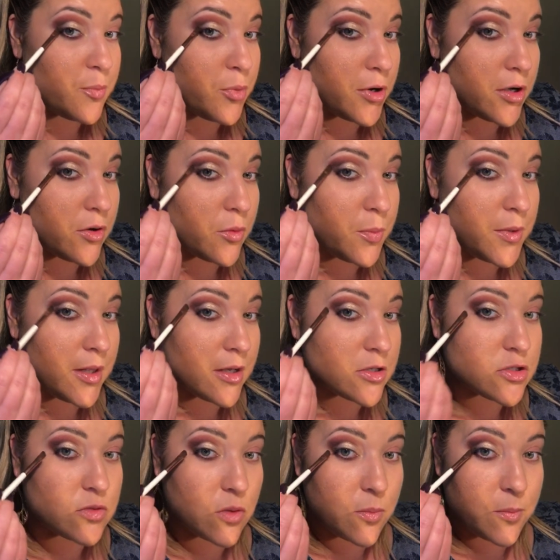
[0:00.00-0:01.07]
bring it up here
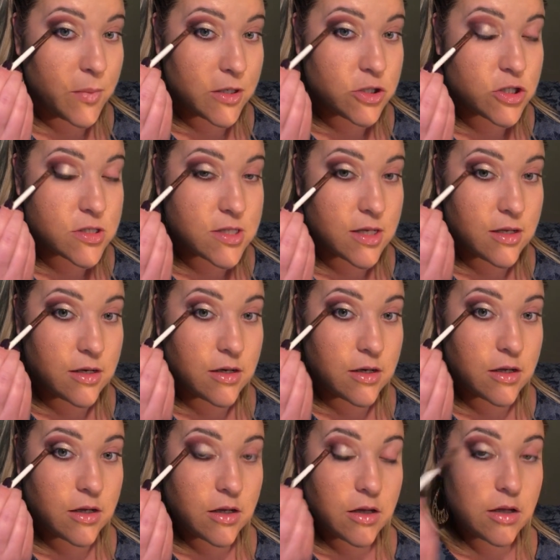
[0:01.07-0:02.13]
so it matches
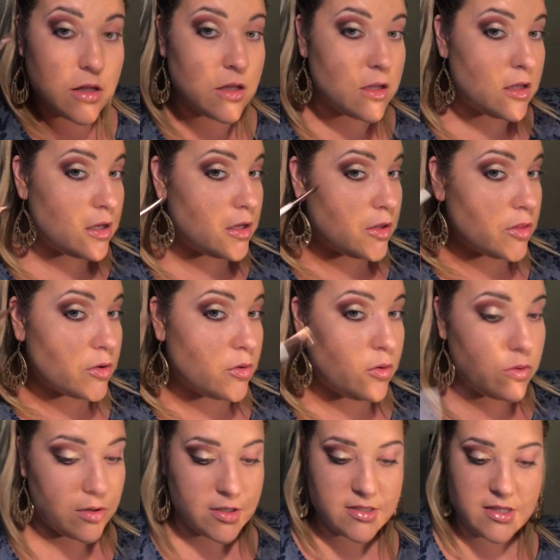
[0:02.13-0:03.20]
in at the
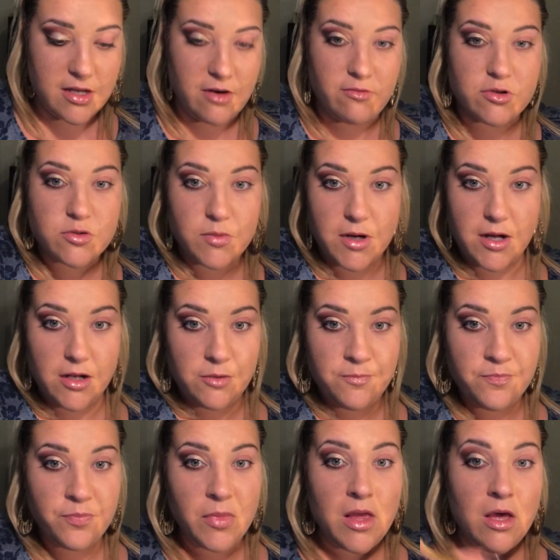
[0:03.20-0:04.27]
corners there as well.